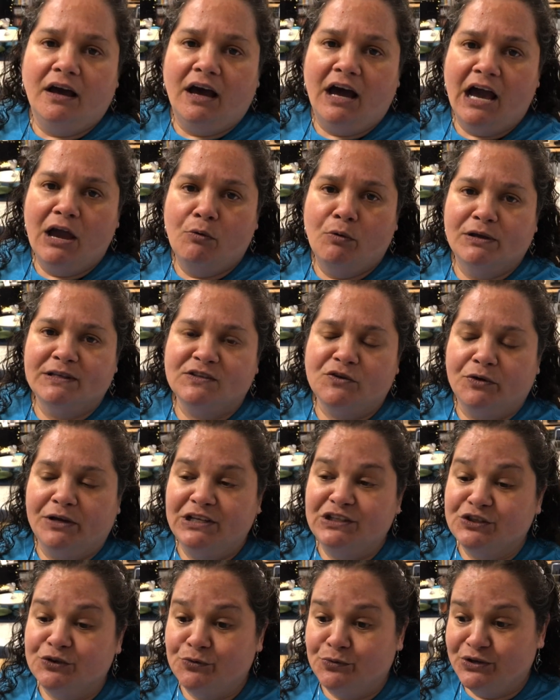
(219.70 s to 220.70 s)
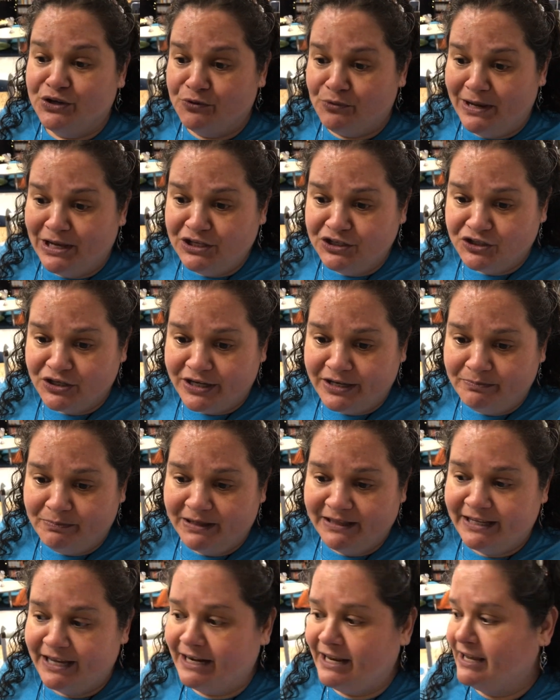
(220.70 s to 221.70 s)
I was going to rearrange it,
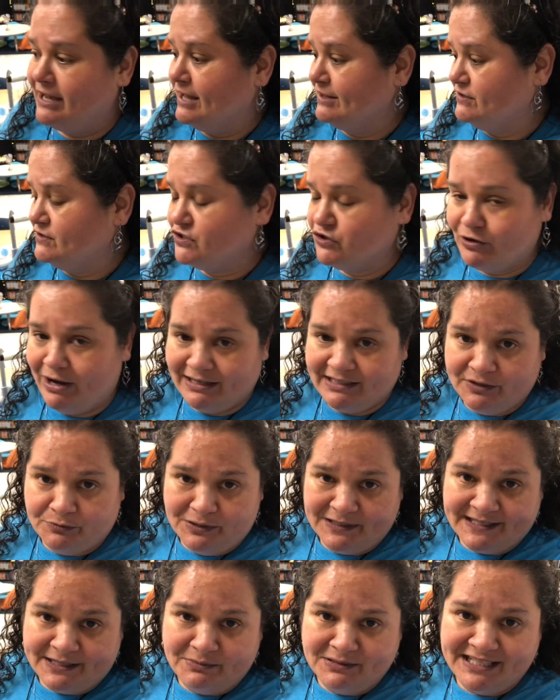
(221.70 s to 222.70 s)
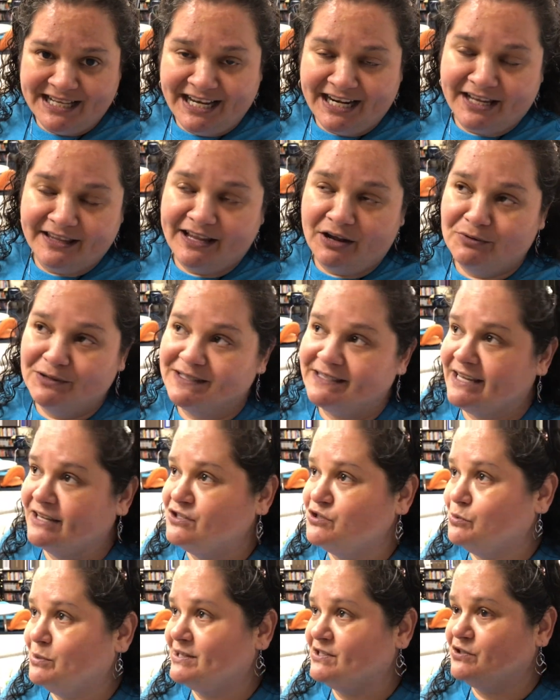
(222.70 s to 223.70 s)
but then I got distracted with some data that was
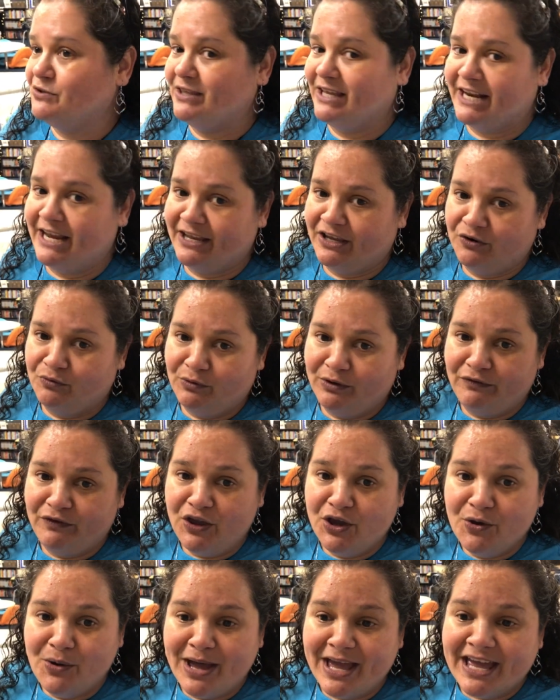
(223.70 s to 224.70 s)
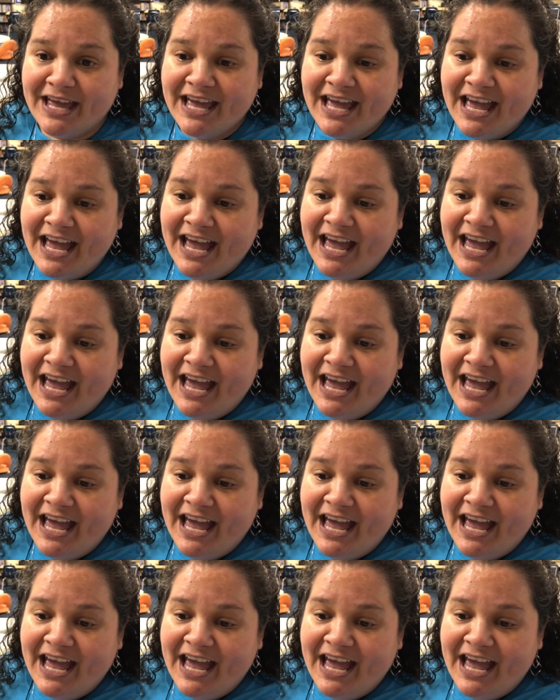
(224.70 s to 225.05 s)
sent to us so that I can review it,